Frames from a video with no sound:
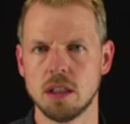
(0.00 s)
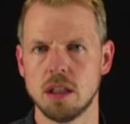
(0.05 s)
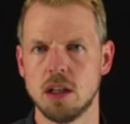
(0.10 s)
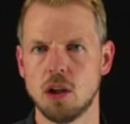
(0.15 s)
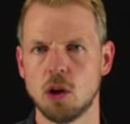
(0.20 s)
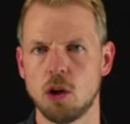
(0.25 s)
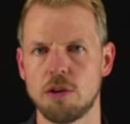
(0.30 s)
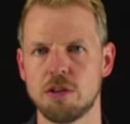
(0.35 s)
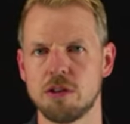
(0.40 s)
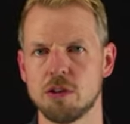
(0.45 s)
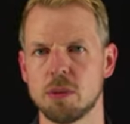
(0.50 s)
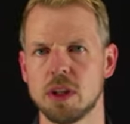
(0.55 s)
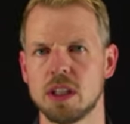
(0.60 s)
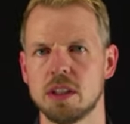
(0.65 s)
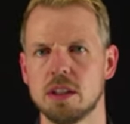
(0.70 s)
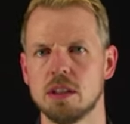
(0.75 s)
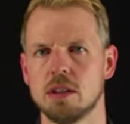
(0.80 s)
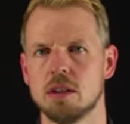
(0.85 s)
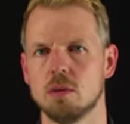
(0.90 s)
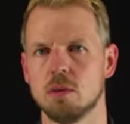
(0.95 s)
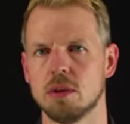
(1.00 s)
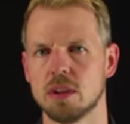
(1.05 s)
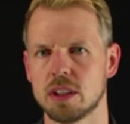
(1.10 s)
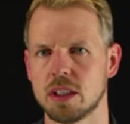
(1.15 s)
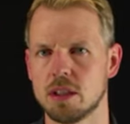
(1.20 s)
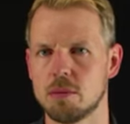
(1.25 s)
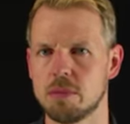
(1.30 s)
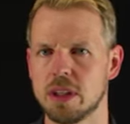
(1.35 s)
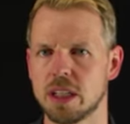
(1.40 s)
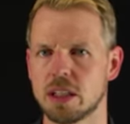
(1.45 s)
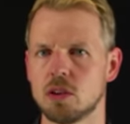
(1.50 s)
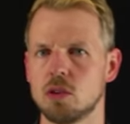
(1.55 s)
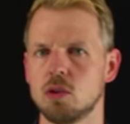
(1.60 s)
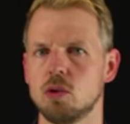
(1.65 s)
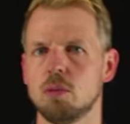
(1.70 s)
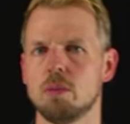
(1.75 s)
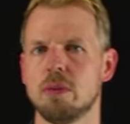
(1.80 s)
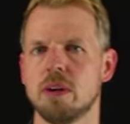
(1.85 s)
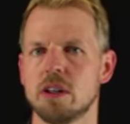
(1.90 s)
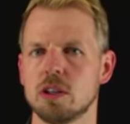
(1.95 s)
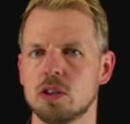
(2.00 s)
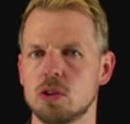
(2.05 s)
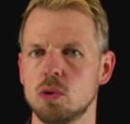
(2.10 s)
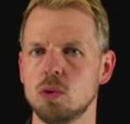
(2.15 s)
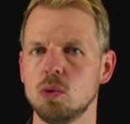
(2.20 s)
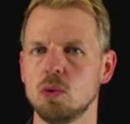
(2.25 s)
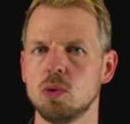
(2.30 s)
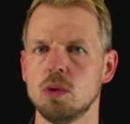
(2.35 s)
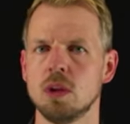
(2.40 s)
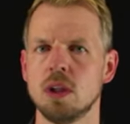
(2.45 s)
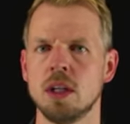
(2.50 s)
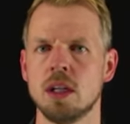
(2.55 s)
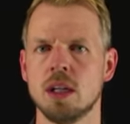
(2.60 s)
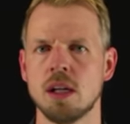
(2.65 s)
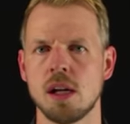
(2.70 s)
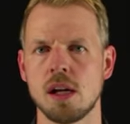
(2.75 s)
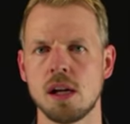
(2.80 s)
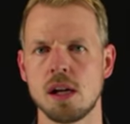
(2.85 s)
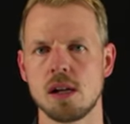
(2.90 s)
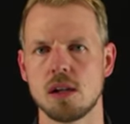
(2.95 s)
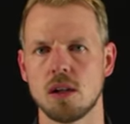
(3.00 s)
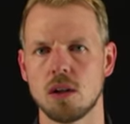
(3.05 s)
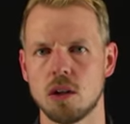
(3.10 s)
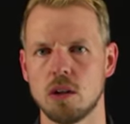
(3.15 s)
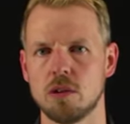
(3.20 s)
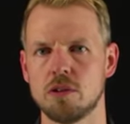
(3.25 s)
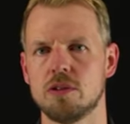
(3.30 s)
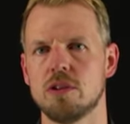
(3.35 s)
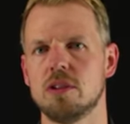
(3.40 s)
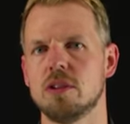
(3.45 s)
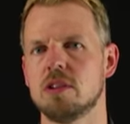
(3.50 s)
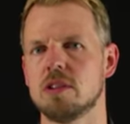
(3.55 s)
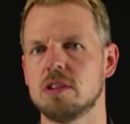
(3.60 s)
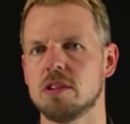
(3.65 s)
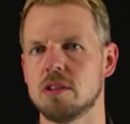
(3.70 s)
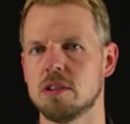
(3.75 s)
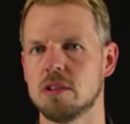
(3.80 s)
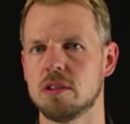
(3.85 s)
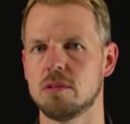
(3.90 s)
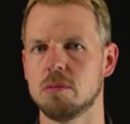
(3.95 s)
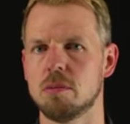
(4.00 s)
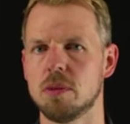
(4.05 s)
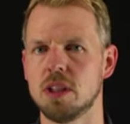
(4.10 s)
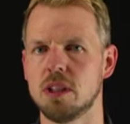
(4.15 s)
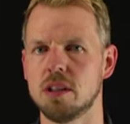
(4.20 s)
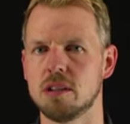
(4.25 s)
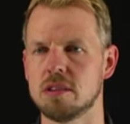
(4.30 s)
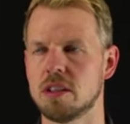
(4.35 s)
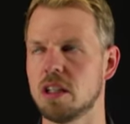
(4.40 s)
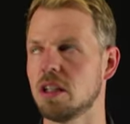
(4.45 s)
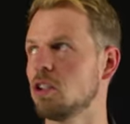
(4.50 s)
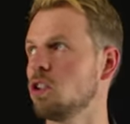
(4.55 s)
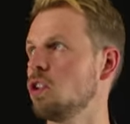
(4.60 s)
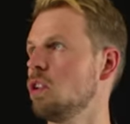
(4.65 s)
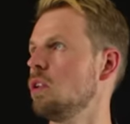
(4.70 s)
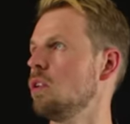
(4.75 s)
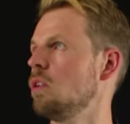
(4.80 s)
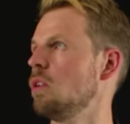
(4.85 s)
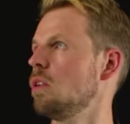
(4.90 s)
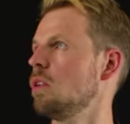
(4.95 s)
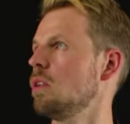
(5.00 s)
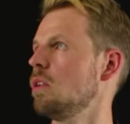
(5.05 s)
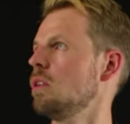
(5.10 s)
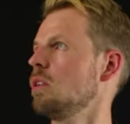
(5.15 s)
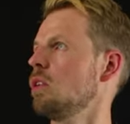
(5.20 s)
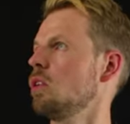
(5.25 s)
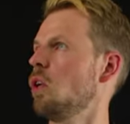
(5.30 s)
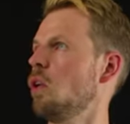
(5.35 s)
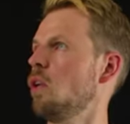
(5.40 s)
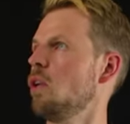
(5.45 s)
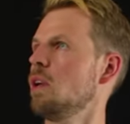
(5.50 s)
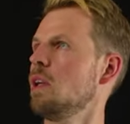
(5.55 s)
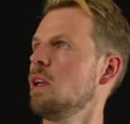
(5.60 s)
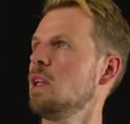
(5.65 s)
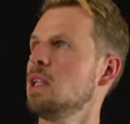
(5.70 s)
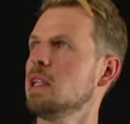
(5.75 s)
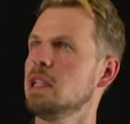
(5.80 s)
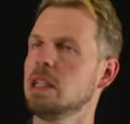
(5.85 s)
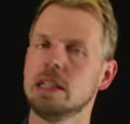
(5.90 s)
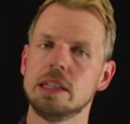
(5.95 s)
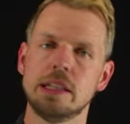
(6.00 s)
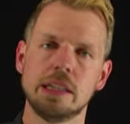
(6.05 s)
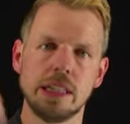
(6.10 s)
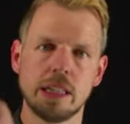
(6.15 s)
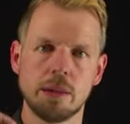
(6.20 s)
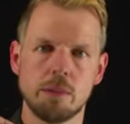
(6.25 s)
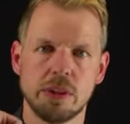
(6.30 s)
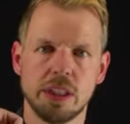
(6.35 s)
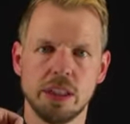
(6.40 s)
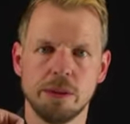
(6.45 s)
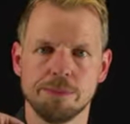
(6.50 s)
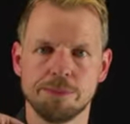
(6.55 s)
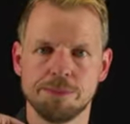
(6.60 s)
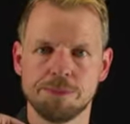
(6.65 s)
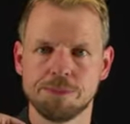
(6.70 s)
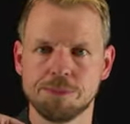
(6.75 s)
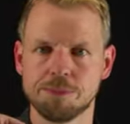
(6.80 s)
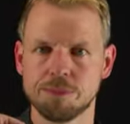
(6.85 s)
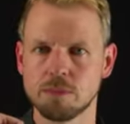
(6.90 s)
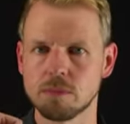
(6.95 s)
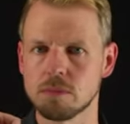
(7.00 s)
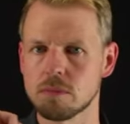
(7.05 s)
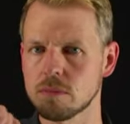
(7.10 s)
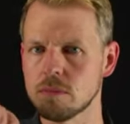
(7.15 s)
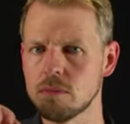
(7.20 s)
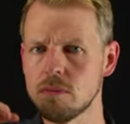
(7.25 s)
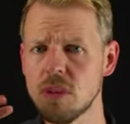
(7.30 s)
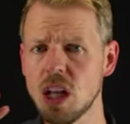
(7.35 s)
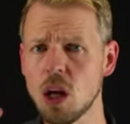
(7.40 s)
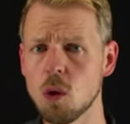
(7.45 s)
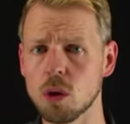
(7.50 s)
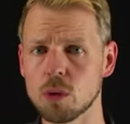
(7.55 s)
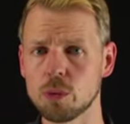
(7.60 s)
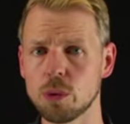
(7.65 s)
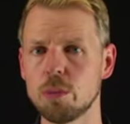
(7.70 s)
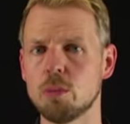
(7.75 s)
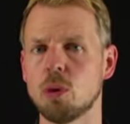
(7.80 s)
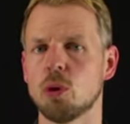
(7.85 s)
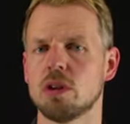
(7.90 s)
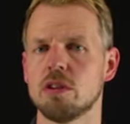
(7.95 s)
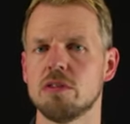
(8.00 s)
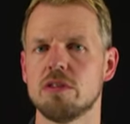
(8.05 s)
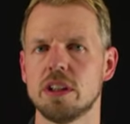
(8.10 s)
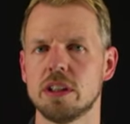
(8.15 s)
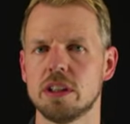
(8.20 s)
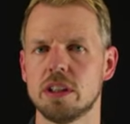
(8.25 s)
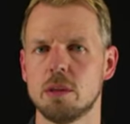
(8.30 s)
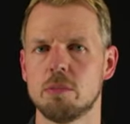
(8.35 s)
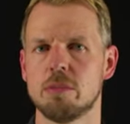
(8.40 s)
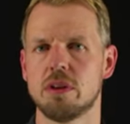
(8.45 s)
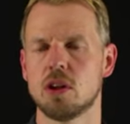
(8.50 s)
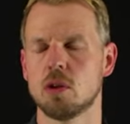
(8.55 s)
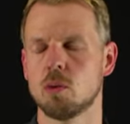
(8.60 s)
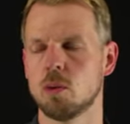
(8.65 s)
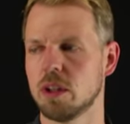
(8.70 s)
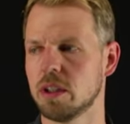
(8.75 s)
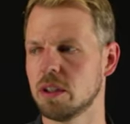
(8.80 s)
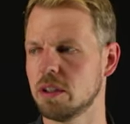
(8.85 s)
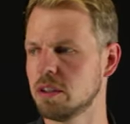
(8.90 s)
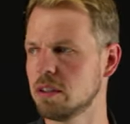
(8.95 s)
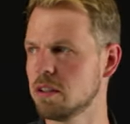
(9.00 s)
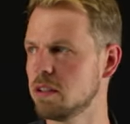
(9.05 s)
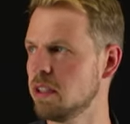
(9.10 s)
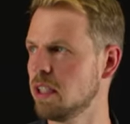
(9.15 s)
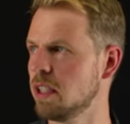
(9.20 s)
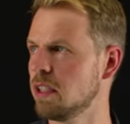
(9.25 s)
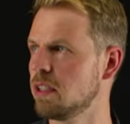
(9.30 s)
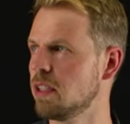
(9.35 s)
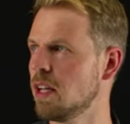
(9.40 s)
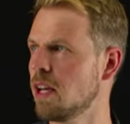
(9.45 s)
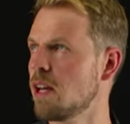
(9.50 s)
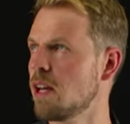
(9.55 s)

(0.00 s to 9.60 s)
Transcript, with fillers: Hello everybody, welcome back to part 2 of this mini session on kernel EDMD. What we motivated in part 1 is that